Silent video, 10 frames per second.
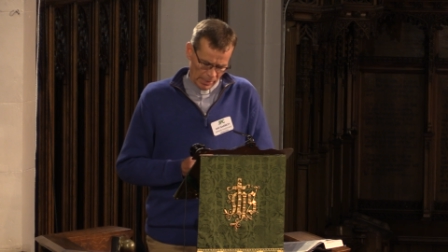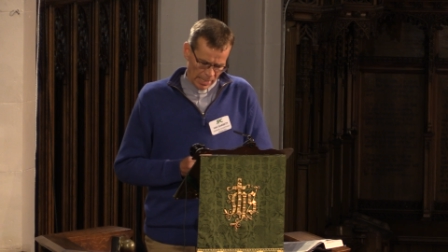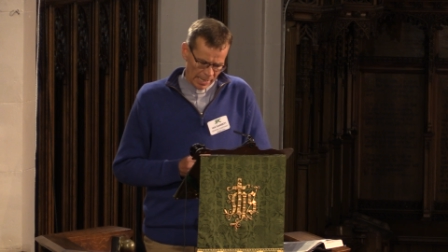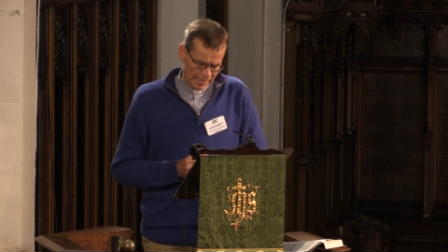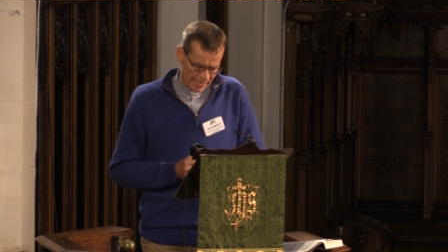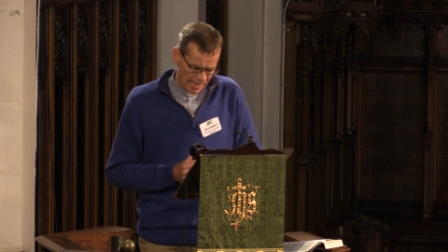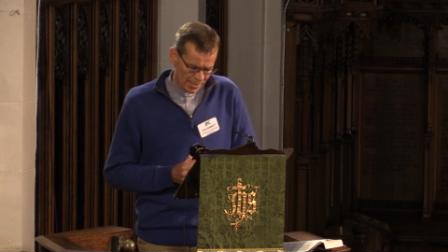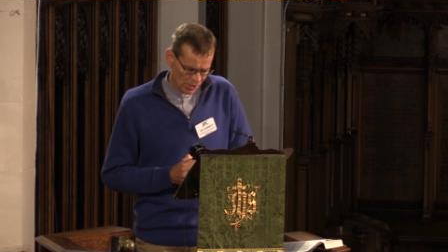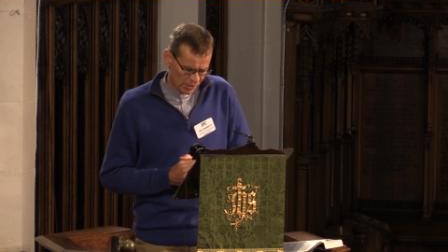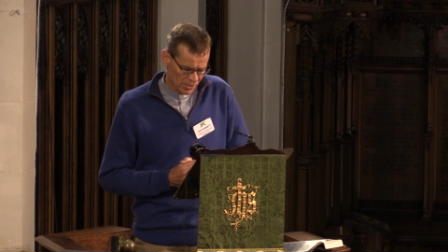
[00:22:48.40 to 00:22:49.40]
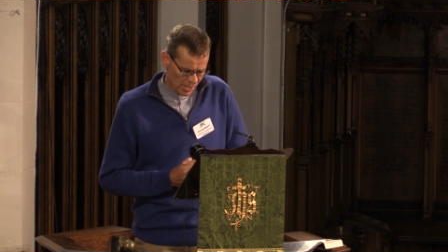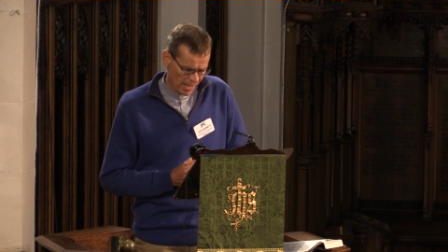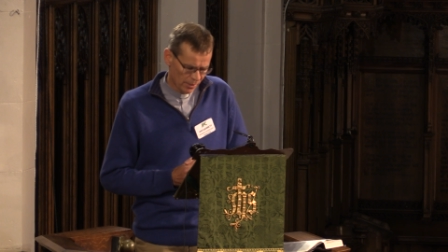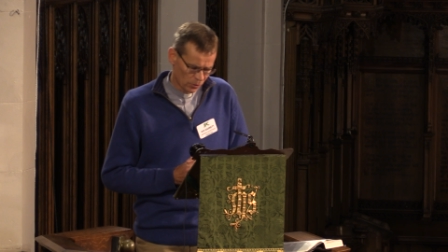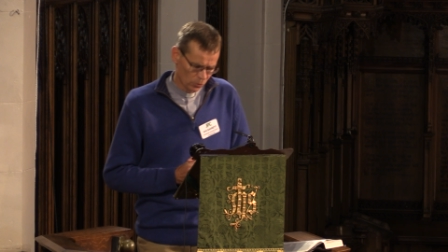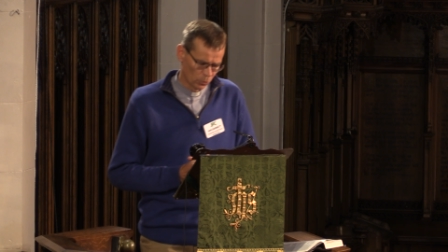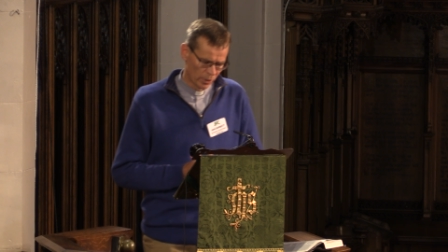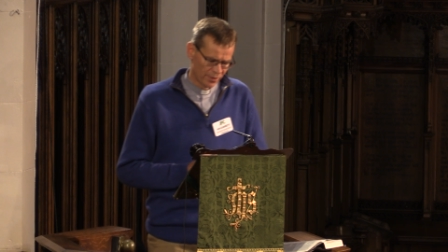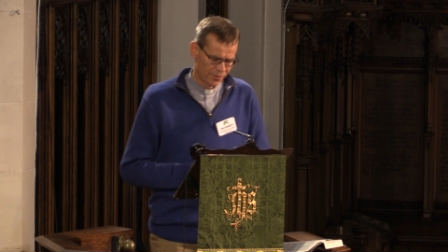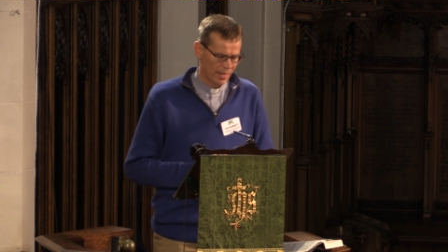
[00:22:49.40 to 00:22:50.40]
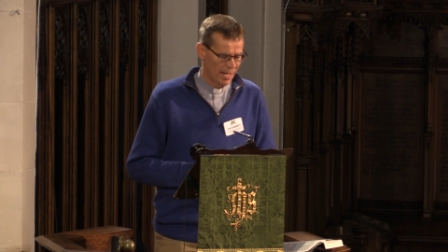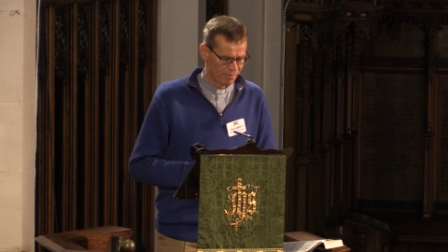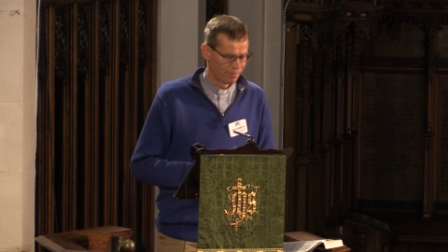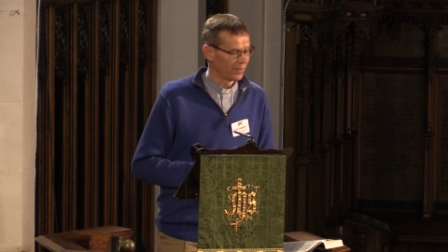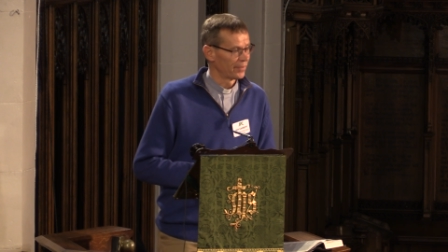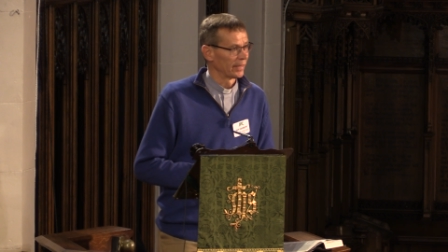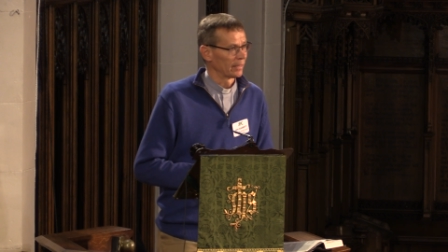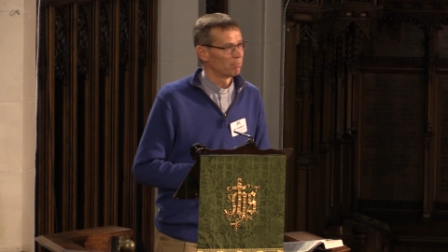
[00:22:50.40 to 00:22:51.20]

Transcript: And he had to contend with everything